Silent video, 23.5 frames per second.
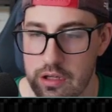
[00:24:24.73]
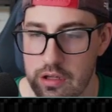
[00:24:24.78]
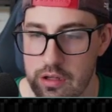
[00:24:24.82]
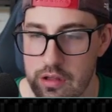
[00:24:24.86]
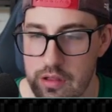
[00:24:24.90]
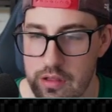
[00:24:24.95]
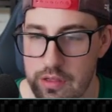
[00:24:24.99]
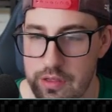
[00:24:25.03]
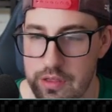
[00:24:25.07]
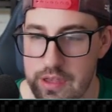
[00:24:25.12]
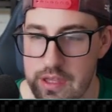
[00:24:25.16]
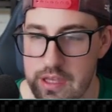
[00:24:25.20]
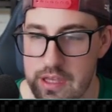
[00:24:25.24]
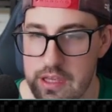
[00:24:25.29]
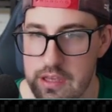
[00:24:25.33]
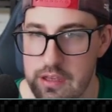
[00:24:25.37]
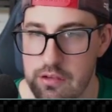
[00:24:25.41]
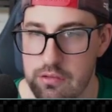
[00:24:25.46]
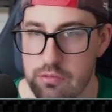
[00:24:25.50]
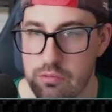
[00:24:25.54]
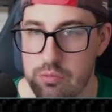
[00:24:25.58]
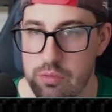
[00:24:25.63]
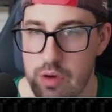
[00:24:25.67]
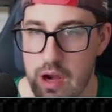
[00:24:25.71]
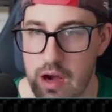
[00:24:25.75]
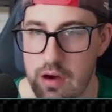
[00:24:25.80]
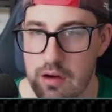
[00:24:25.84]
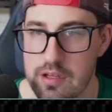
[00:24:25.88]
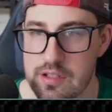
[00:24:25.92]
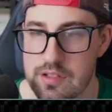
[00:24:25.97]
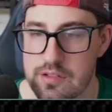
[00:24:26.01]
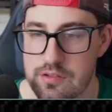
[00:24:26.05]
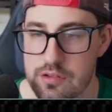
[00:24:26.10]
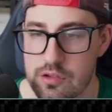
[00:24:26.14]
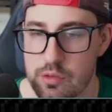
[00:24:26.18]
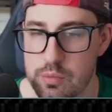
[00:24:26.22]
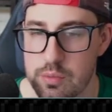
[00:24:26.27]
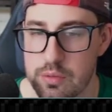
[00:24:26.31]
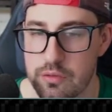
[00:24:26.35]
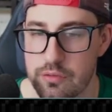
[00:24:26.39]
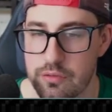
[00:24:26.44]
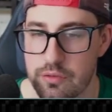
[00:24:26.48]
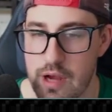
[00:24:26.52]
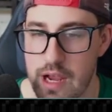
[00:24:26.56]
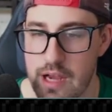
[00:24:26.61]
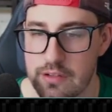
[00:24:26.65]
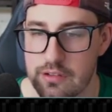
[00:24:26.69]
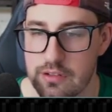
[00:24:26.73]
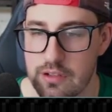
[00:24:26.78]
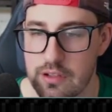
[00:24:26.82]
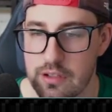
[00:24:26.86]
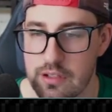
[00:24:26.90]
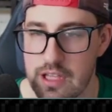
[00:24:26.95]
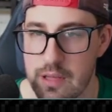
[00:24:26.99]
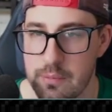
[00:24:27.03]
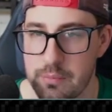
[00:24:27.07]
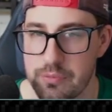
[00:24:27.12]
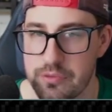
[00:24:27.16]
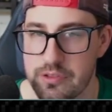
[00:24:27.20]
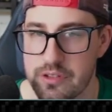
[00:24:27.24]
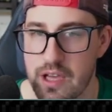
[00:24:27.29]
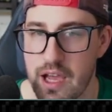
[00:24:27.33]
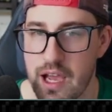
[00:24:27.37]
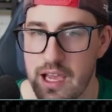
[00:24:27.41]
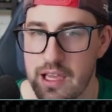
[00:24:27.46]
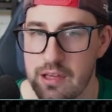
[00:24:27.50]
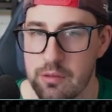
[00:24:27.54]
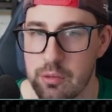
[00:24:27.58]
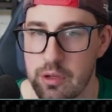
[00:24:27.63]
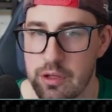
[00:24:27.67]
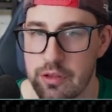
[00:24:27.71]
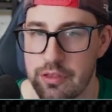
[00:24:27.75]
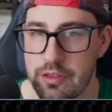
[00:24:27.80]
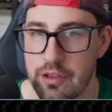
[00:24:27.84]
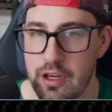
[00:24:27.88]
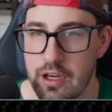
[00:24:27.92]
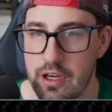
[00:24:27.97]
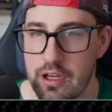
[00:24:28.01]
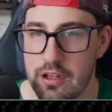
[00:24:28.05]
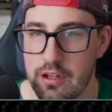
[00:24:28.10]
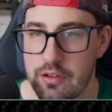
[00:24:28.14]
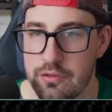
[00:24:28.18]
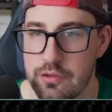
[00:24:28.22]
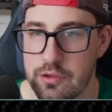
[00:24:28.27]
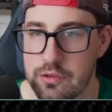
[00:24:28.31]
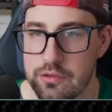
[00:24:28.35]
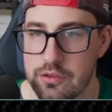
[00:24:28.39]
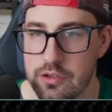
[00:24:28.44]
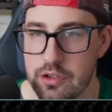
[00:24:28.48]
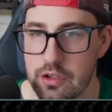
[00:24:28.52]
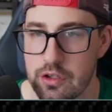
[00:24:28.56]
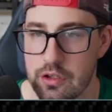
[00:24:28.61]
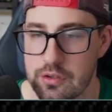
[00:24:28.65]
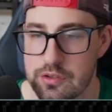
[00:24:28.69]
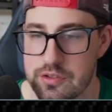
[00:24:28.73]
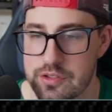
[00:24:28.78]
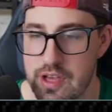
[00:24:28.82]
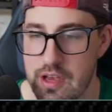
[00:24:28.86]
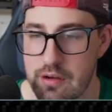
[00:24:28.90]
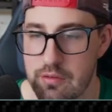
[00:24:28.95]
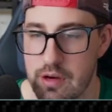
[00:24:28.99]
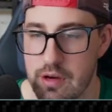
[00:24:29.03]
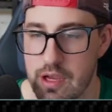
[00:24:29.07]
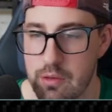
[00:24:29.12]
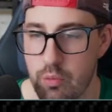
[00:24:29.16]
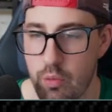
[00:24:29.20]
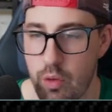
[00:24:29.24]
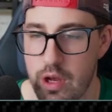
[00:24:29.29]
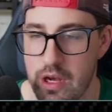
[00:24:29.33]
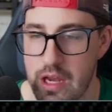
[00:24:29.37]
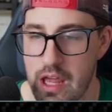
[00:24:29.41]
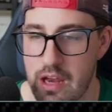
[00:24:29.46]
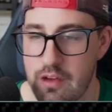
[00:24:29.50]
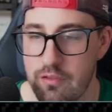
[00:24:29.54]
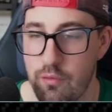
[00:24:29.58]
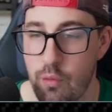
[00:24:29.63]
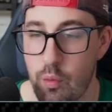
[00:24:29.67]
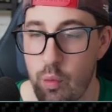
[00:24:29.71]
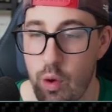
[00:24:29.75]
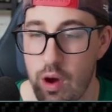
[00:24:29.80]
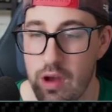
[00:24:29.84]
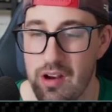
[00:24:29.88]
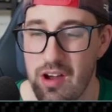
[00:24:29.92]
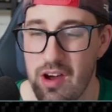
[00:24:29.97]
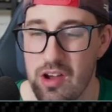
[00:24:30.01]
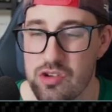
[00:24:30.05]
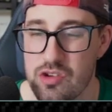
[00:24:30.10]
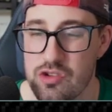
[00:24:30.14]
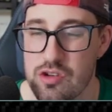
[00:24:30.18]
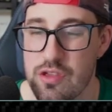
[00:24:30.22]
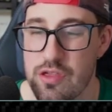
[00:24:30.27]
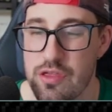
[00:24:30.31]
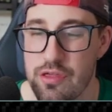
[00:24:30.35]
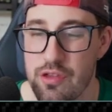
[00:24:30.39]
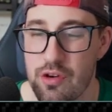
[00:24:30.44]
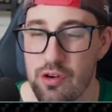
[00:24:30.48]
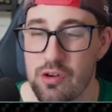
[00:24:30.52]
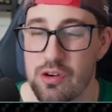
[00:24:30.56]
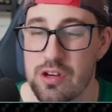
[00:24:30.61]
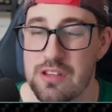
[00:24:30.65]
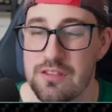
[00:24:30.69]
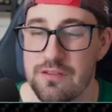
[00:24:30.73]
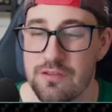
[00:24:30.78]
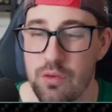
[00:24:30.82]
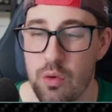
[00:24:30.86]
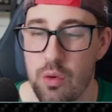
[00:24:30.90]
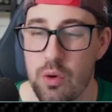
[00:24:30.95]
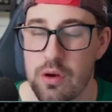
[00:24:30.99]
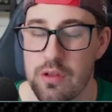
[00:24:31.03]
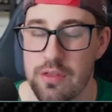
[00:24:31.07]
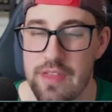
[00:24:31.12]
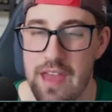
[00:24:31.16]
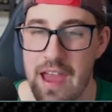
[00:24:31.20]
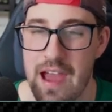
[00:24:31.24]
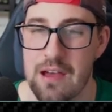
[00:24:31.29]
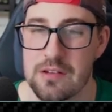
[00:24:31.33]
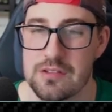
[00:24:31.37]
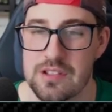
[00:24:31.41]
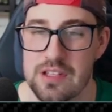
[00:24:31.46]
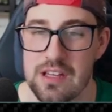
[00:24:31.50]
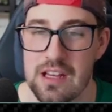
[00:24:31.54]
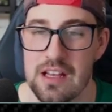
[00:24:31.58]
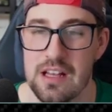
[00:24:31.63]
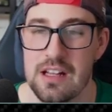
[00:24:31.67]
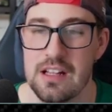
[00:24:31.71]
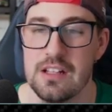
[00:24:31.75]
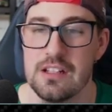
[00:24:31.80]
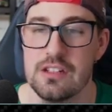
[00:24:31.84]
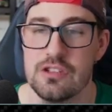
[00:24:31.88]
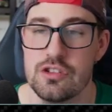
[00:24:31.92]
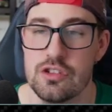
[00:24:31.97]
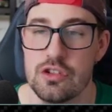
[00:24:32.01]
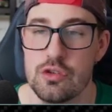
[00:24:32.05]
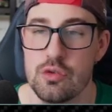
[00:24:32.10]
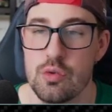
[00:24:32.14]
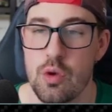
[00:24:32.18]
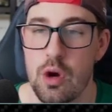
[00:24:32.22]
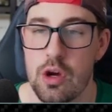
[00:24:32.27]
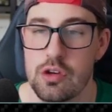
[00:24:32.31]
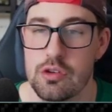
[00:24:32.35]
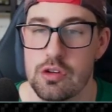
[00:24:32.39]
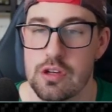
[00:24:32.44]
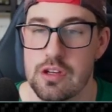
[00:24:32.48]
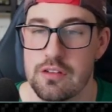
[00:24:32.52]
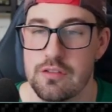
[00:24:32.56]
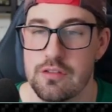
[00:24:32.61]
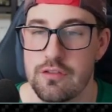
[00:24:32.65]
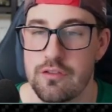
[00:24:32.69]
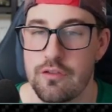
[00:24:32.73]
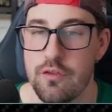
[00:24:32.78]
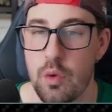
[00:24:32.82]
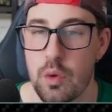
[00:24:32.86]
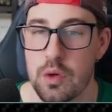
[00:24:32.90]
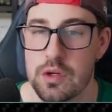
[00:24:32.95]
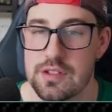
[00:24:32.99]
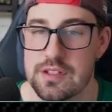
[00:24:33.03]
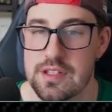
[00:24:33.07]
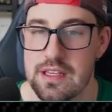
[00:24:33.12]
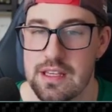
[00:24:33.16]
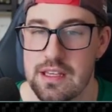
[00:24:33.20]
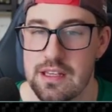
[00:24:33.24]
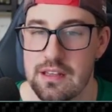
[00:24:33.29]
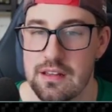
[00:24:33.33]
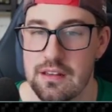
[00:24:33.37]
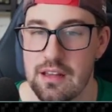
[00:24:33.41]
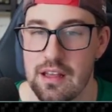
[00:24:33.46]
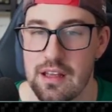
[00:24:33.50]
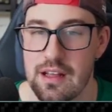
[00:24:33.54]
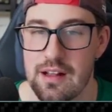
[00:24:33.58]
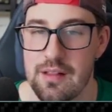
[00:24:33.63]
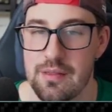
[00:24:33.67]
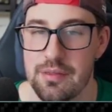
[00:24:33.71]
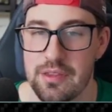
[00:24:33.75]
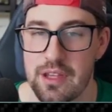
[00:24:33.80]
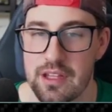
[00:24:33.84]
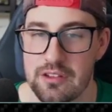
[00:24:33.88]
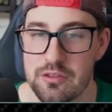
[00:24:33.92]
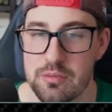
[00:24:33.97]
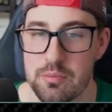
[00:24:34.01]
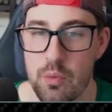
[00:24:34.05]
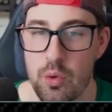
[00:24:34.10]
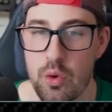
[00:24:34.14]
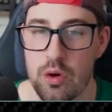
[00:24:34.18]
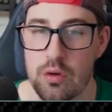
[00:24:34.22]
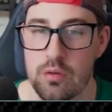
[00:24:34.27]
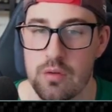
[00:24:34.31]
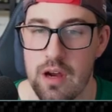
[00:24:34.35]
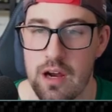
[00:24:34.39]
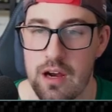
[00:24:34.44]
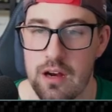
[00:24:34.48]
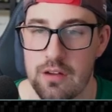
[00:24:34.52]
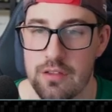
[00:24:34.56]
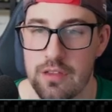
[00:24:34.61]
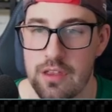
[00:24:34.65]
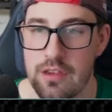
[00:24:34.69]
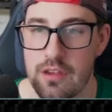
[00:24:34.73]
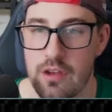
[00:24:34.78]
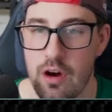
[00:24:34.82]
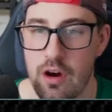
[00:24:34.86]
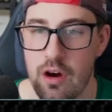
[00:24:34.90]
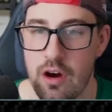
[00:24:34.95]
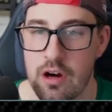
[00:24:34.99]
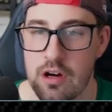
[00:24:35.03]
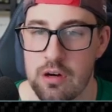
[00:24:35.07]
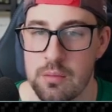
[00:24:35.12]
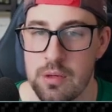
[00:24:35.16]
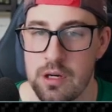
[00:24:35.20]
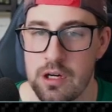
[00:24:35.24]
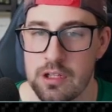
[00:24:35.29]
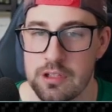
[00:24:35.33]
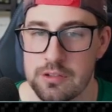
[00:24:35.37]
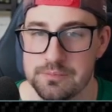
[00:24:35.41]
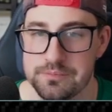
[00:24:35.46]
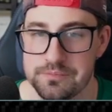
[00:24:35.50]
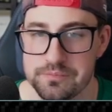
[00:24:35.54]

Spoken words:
the rarest superfractor. Yep, tied with the Futuro set, right? 1 out of 134,214. That's more rare than the armor,